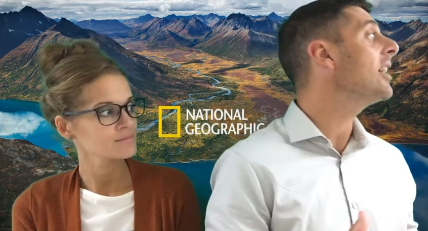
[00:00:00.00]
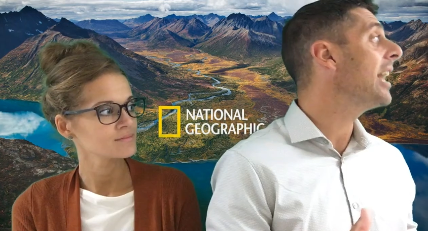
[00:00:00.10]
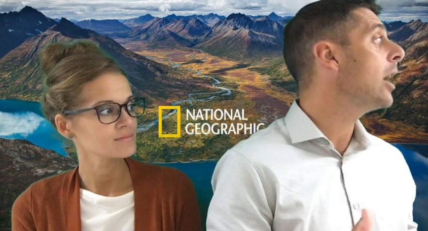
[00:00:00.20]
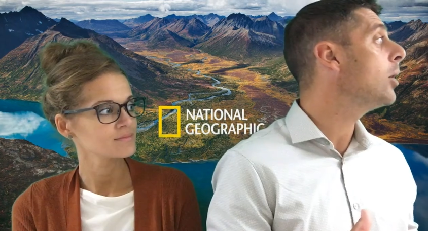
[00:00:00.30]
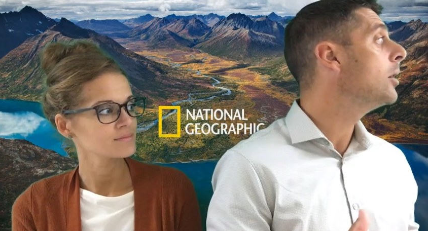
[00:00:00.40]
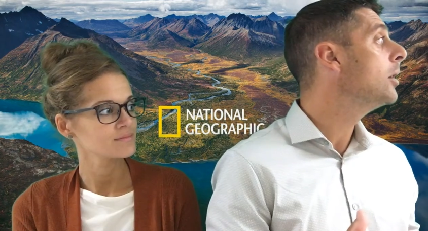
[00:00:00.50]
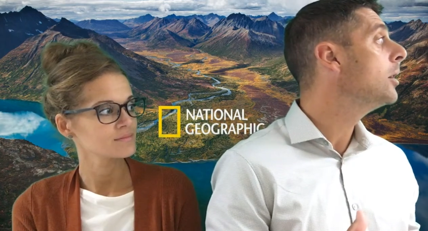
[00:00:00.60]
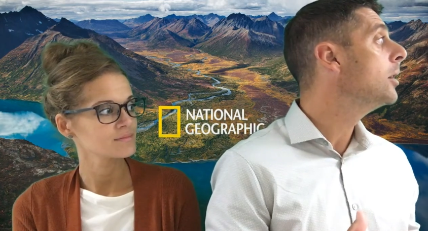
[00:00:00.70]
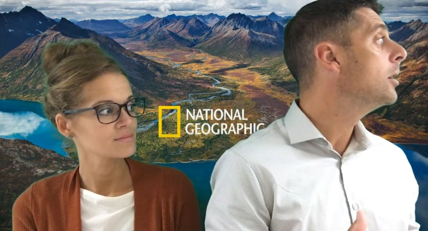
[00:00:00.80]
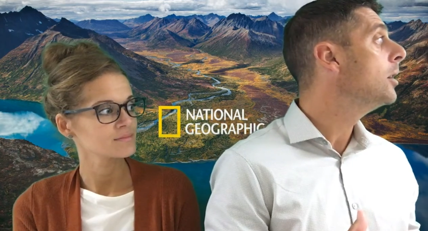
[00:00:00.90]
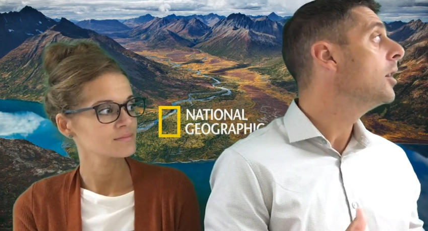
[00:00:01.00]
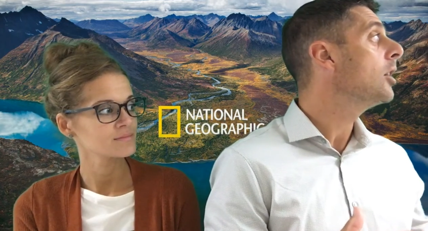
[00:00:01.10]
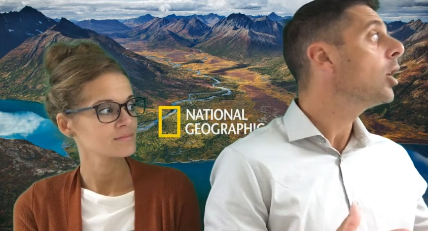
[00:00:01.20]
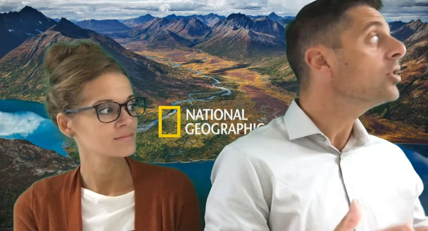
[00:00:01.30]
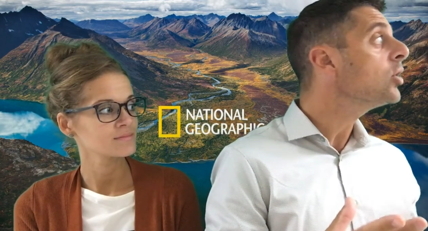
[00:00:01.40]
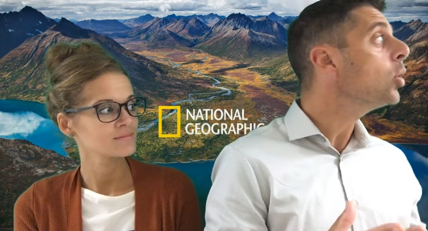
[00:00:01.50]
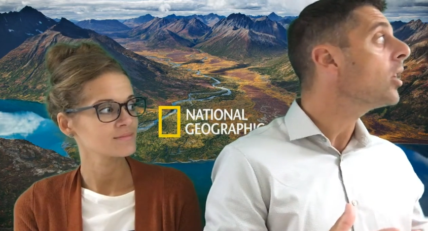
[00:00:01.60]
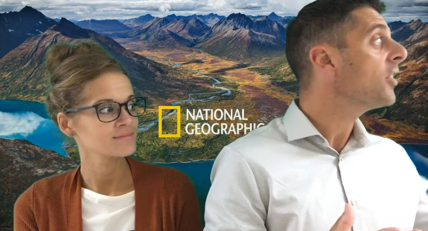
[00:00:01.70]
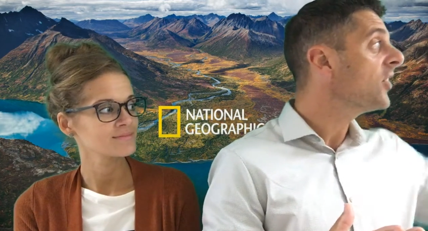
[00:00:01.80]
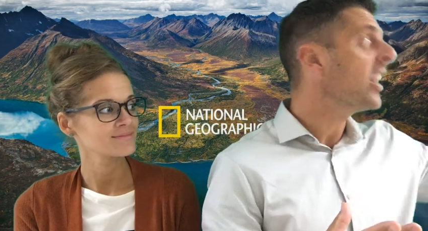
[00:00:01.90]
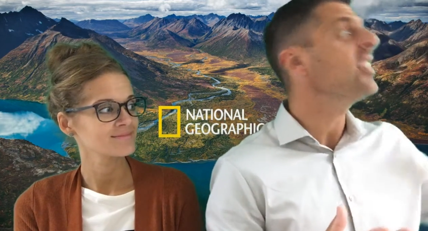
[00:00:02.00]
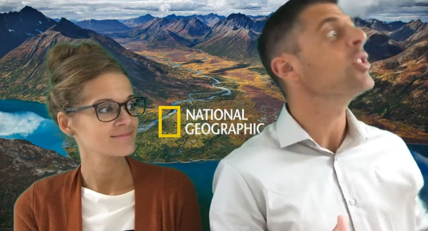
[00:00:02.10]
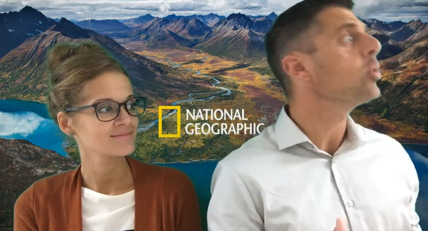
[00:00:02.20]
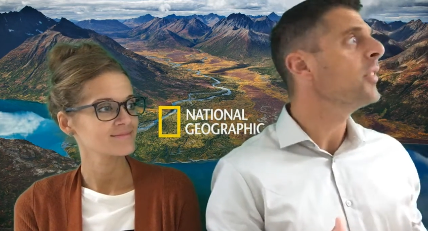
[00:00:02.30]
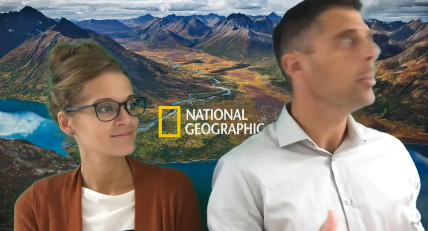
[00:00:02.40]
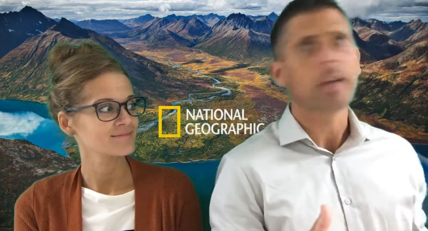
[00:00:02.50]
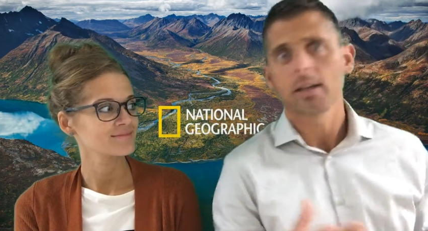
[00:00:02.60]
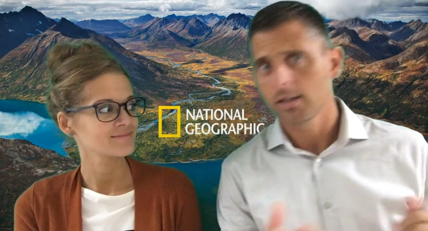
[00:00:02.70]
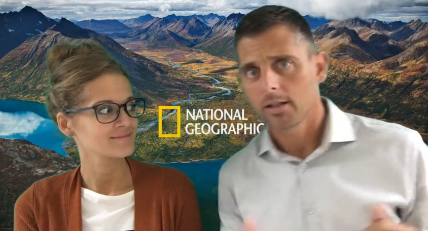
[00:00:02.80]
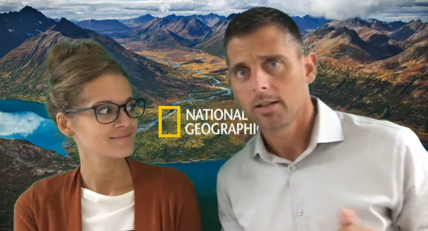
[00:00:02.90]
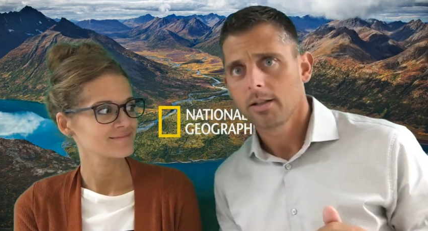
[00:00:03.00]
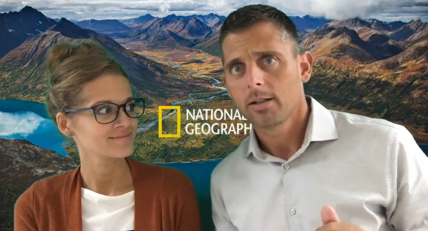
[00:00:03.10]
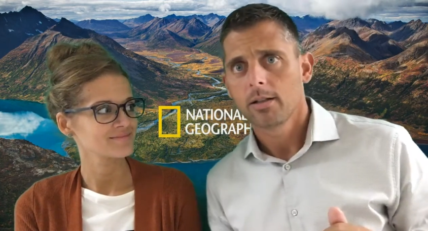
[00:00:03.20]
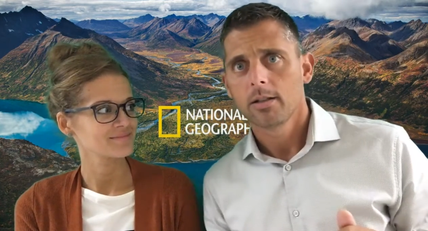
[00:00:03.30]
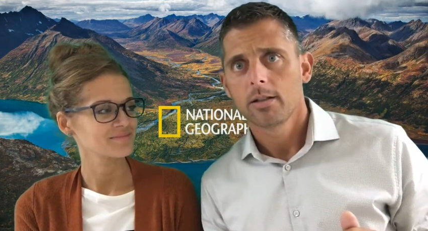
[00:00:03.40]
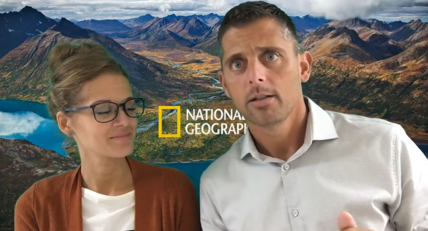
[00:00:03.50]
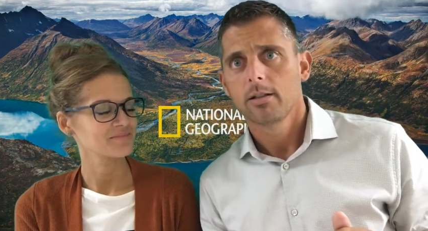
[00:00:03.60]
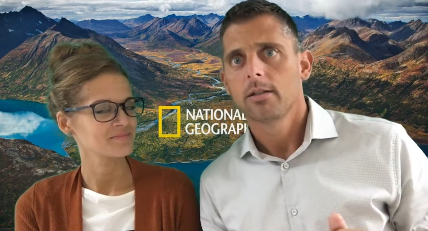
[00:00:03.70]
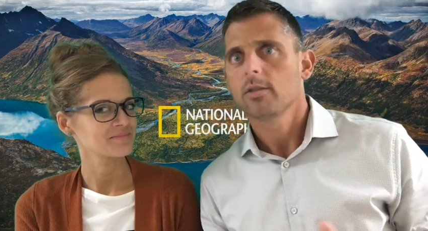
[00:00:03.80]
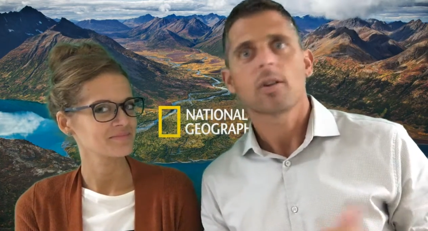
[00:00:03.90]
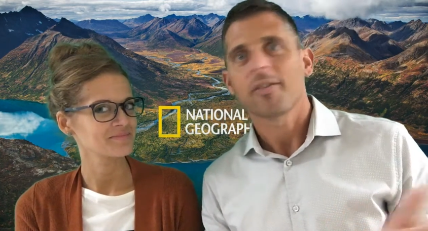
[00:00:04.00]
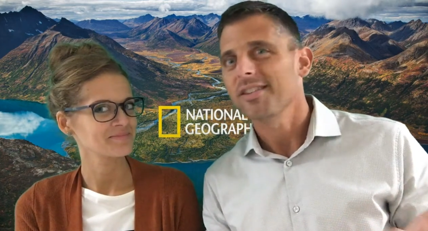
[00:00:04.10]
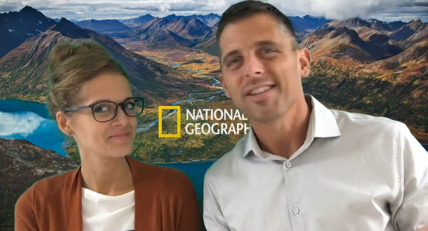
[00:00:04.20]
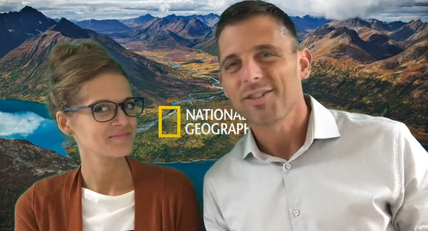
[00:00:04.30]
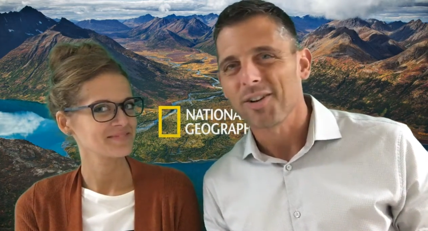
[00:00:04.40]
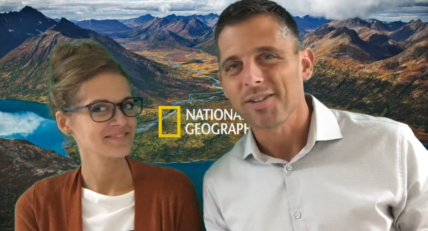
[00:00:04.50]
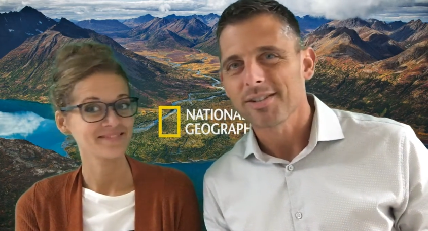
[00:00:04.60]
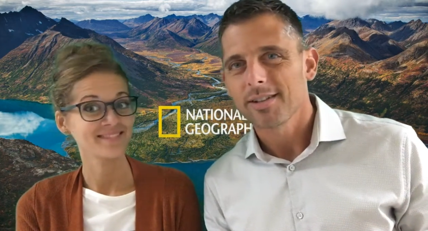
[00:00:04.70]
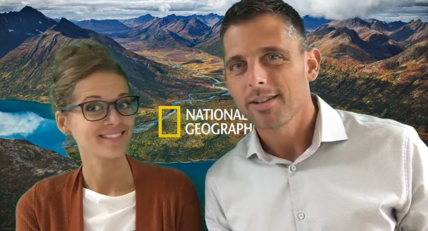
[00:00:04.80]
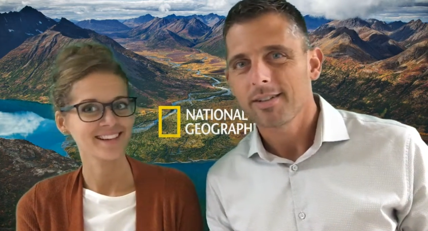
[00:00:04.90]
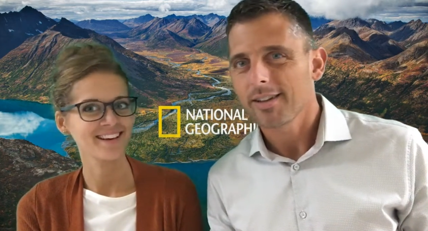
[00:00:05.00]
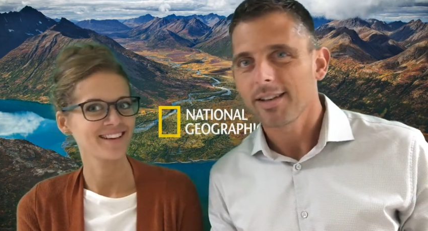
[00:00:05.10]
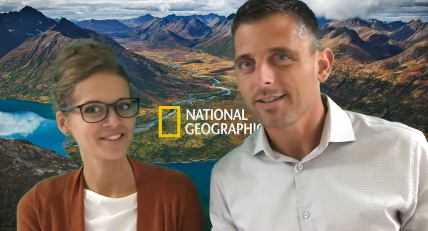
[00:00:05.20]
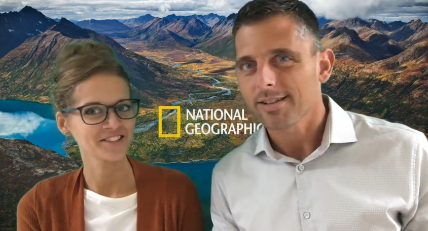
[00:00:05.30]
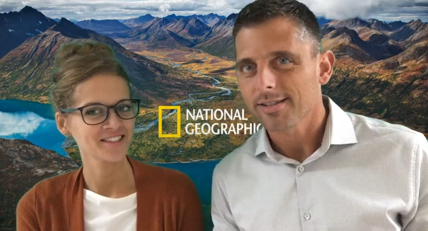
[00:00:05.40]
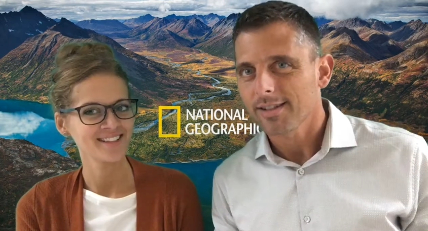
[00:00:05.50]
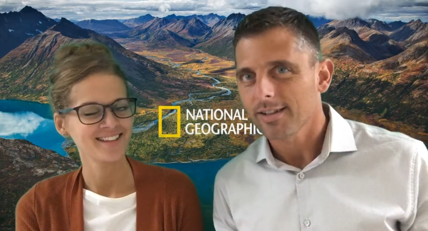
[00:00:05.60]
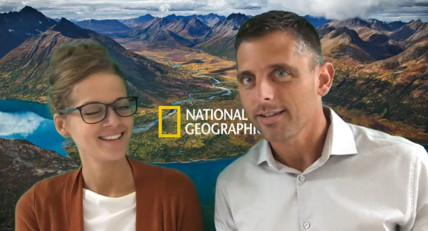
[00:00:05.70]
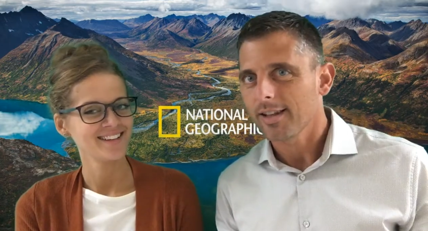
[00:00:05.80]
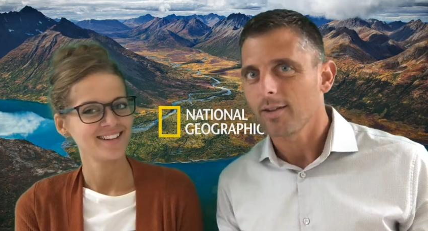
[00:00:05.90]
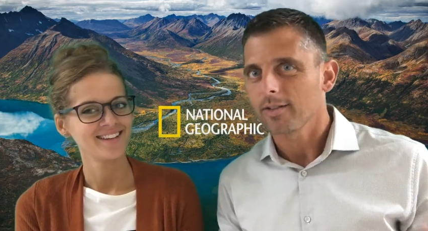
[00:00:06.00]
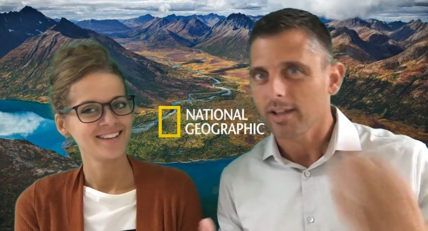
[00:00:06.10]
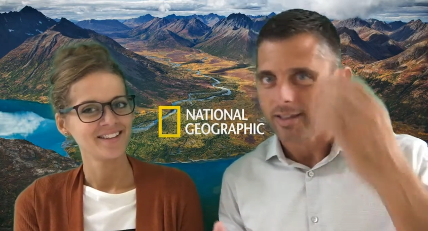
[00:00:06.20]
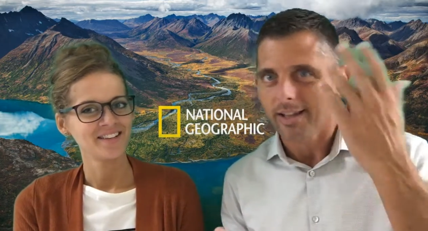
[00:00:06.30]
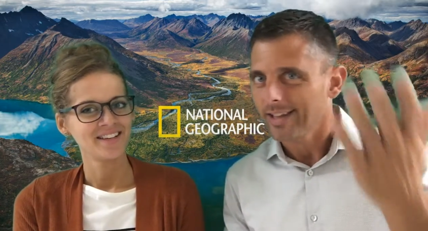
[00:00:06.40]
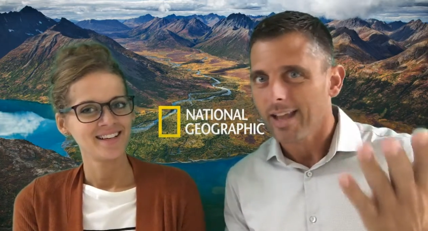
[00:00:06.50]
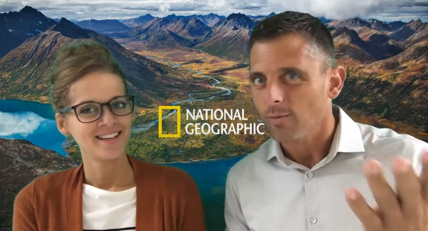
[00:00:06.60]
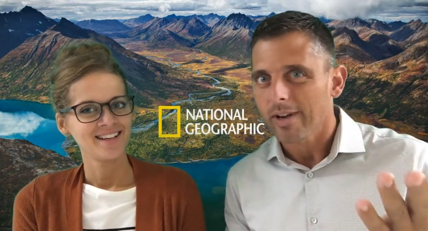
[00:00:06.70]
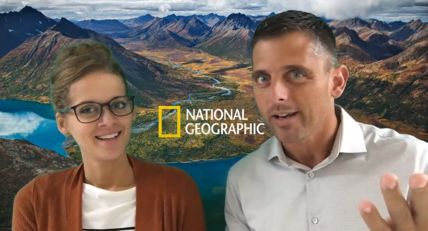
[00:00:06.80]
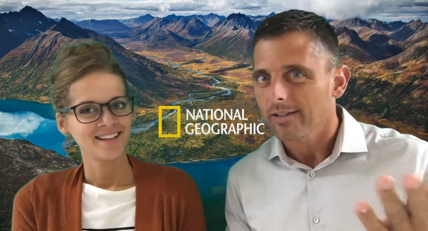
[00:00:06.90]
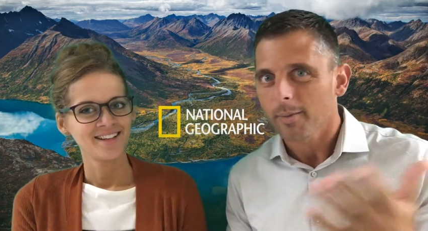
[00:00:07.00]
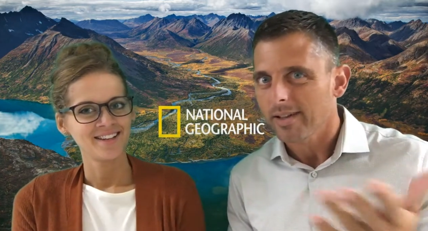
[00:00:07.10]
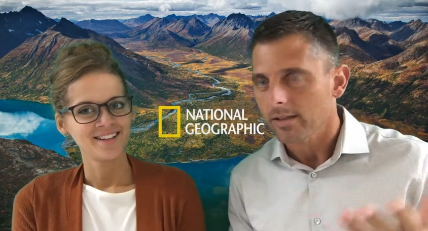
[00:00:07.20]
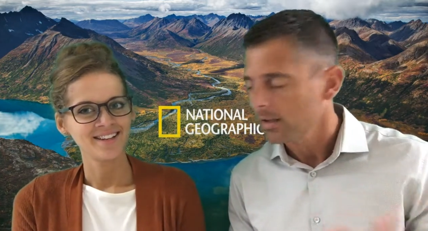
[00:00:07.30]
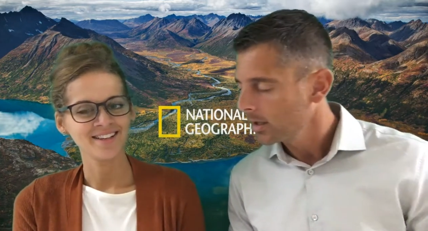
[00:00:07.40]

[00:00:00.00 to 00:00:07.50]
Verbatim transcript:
Speaker 1: right now. Close the door. The sign says we're filming. Sorry, these interns. They just they, they don't they, they can't read. It's amazing.